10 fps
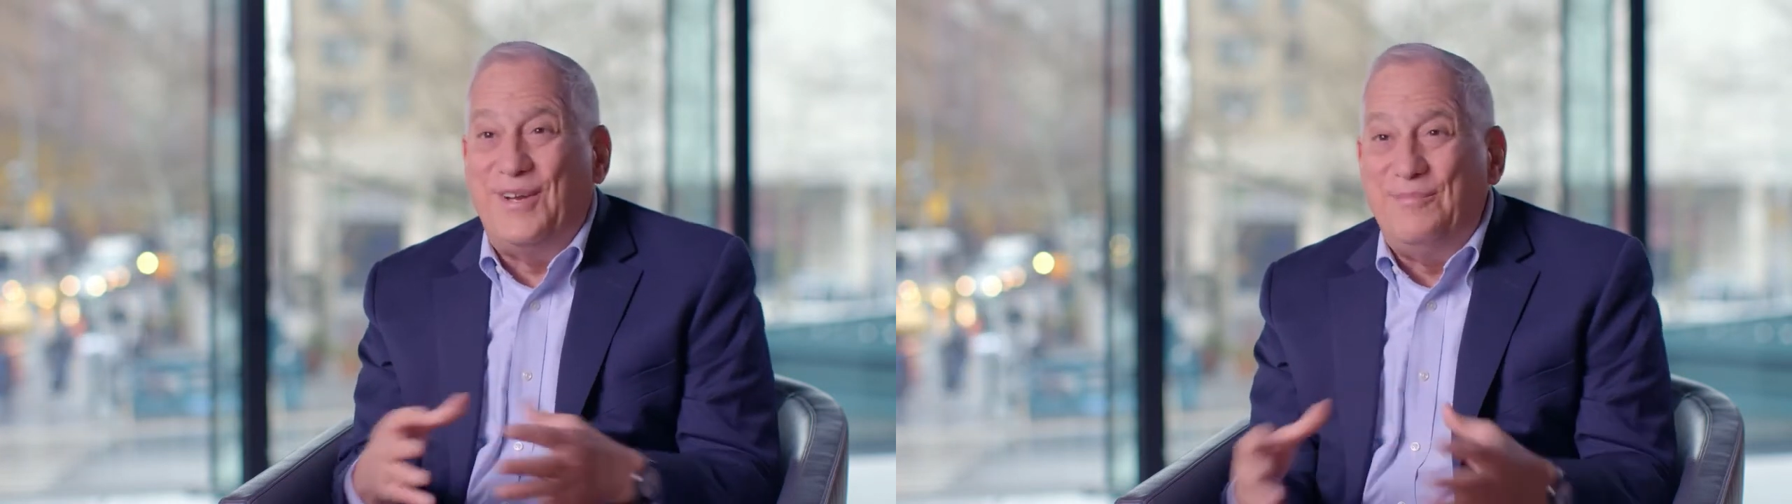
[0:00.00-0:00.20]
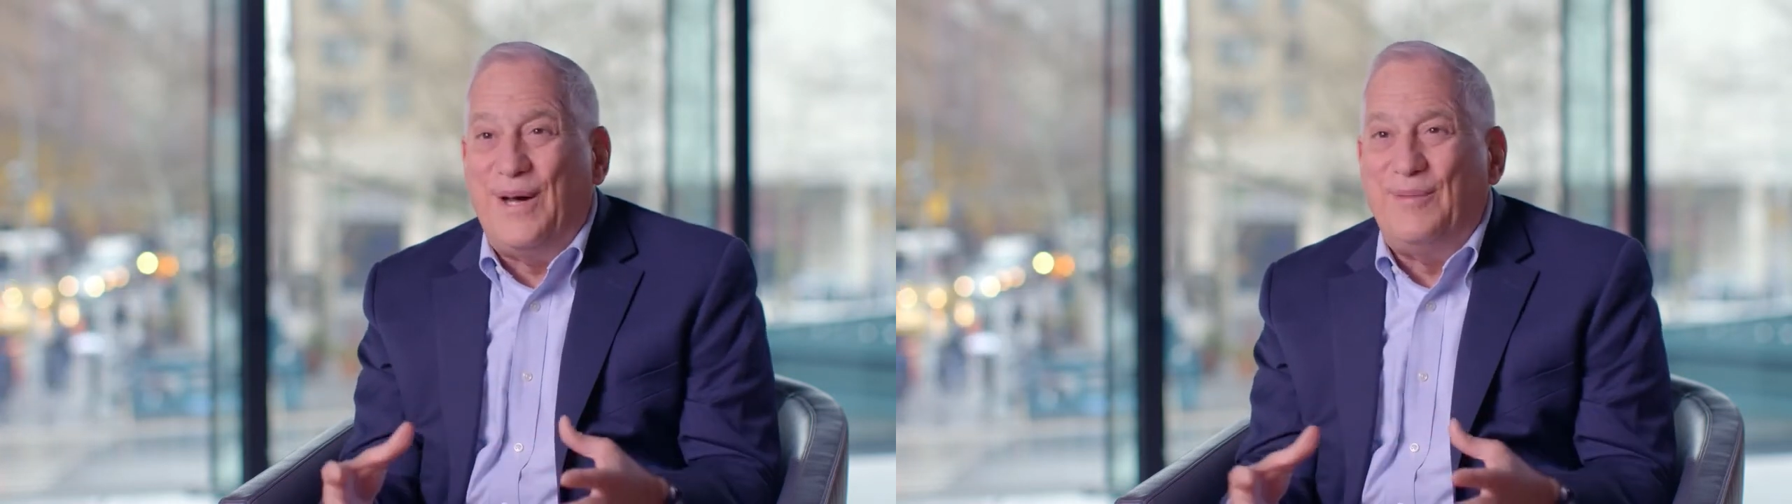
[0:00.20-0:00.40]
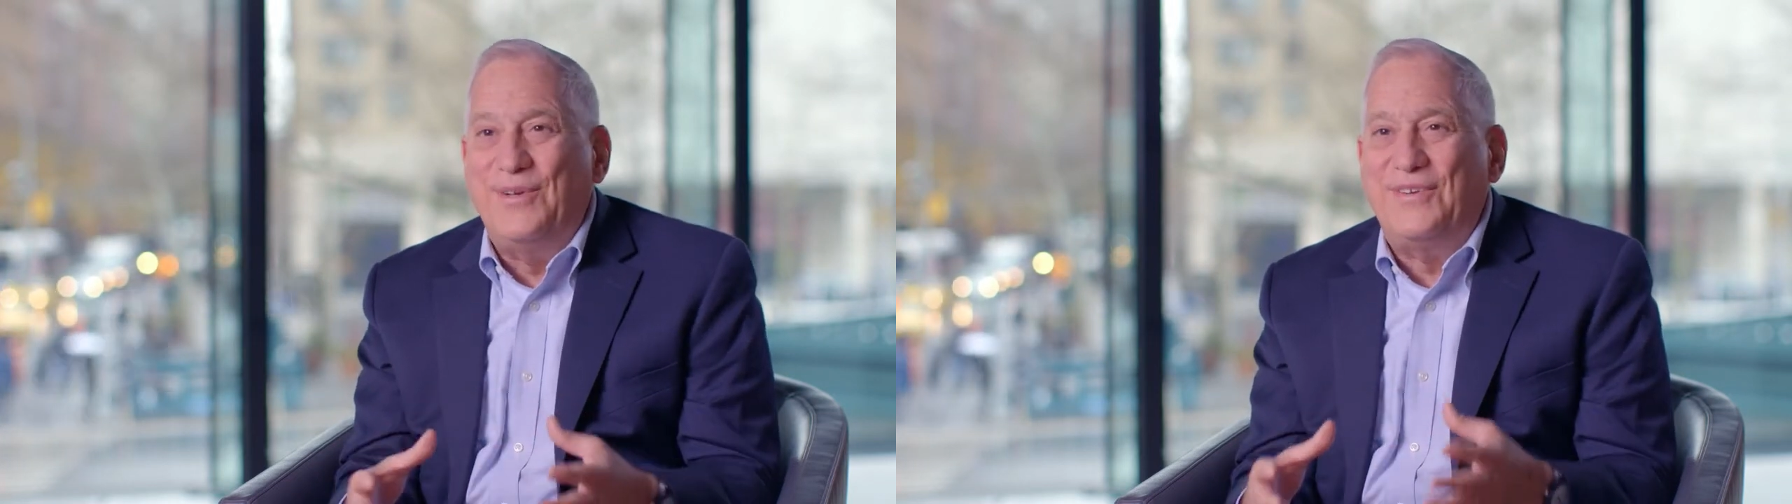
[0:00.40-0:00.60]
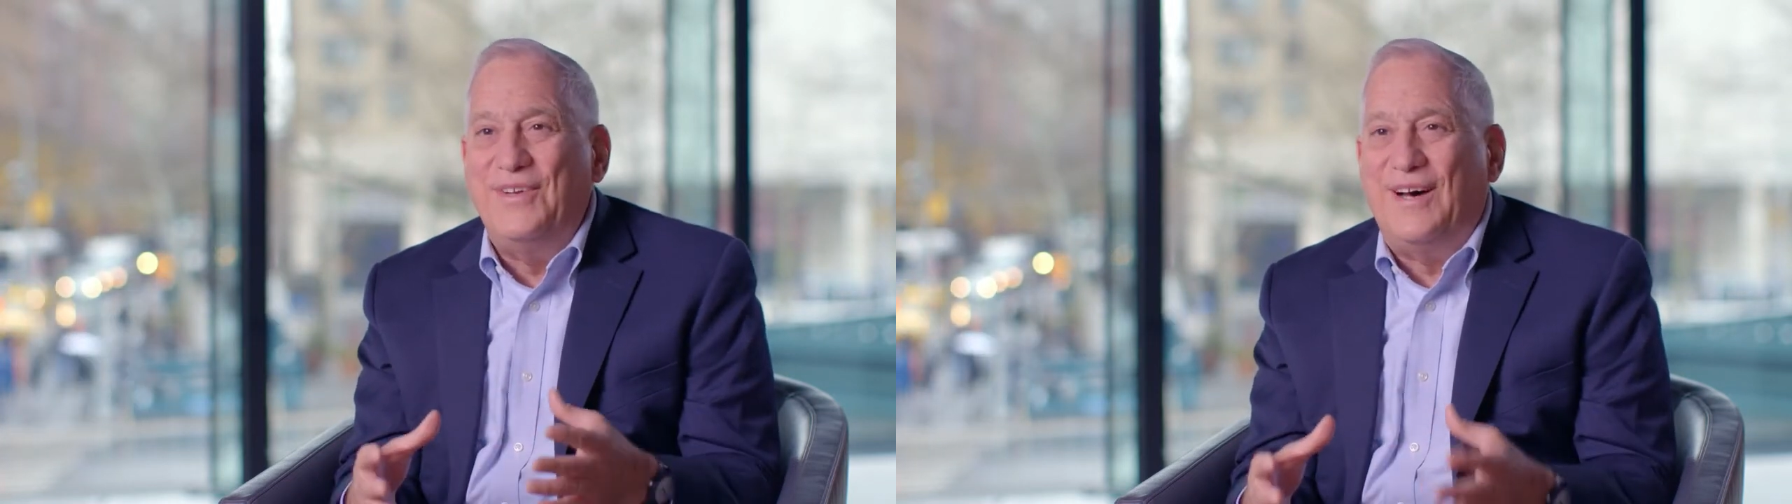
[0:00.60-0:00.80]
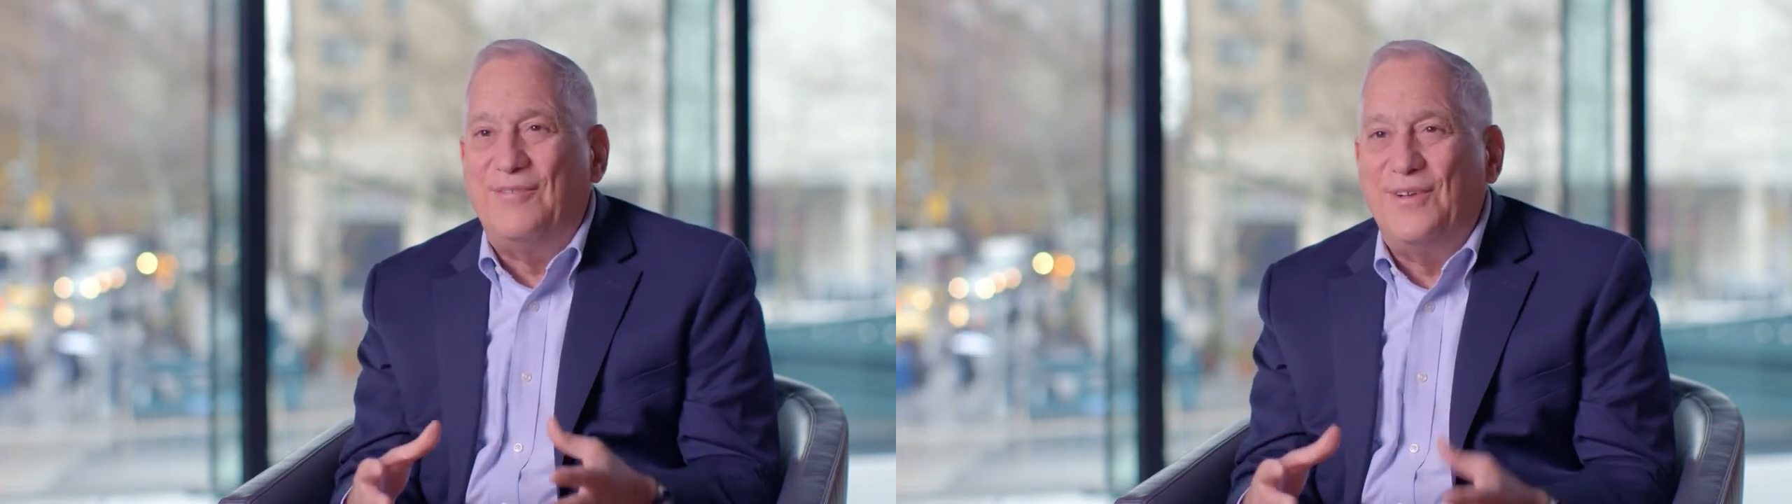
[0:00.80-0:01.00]
unpublished
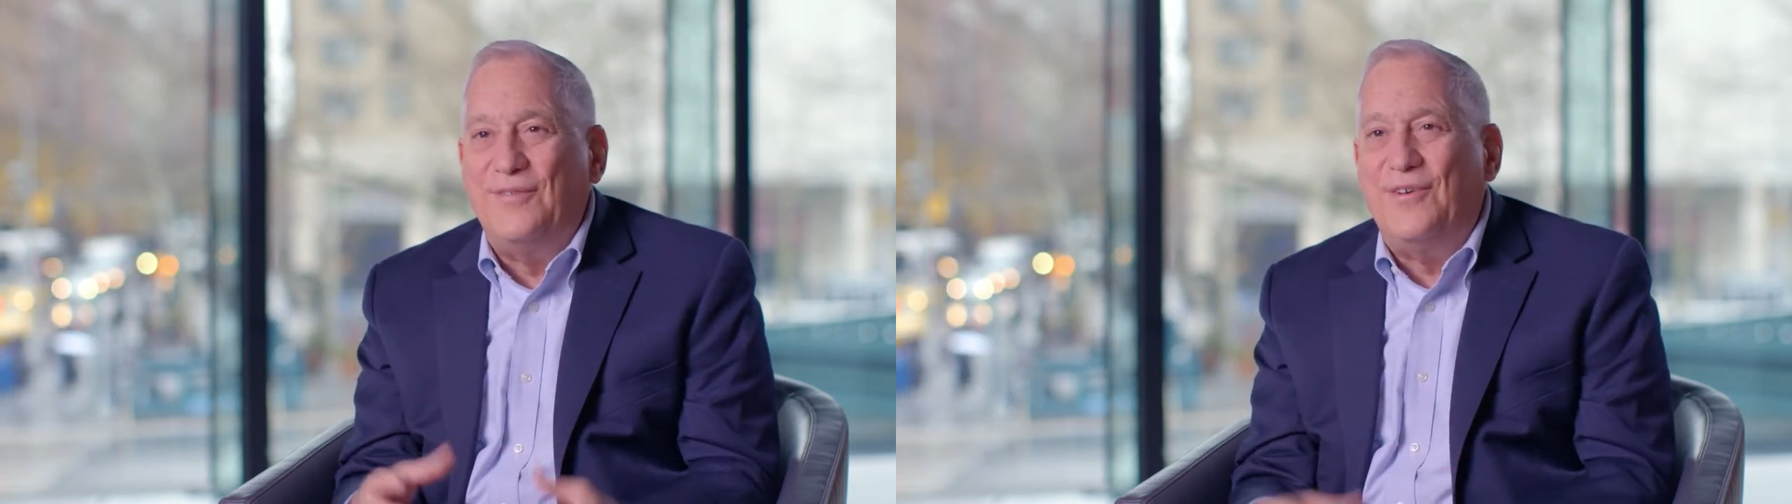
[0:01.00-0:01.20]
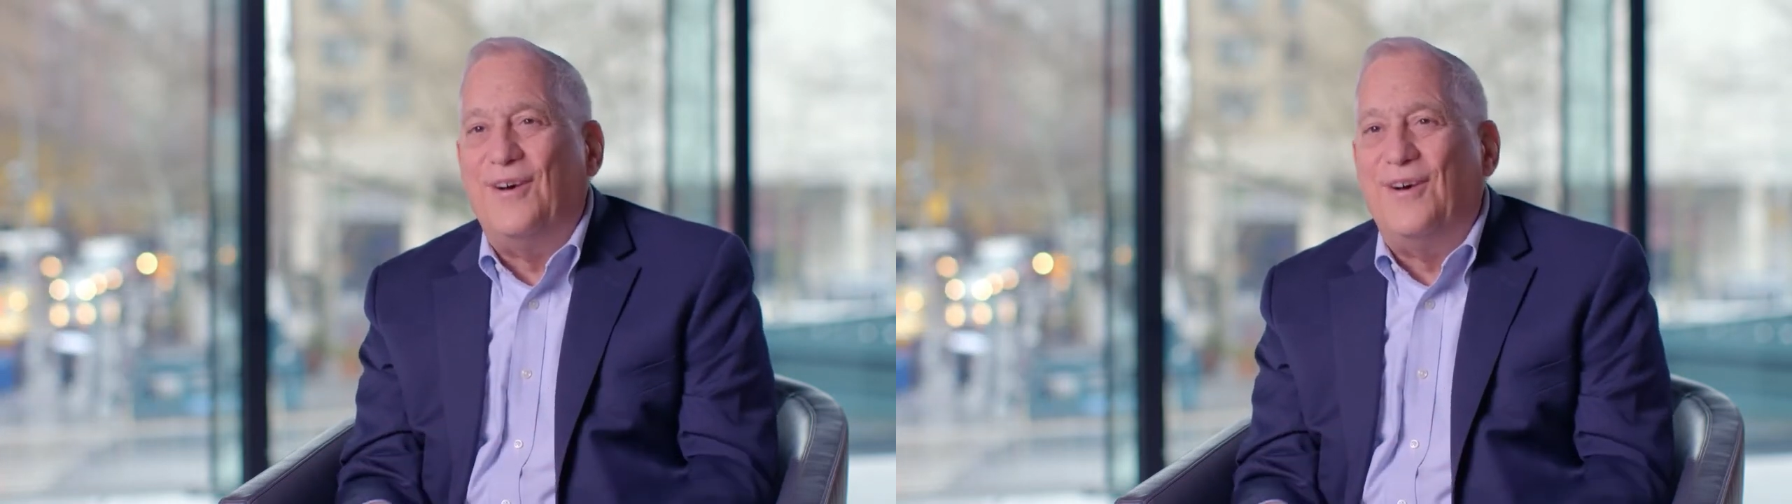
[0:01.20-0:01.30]
novel of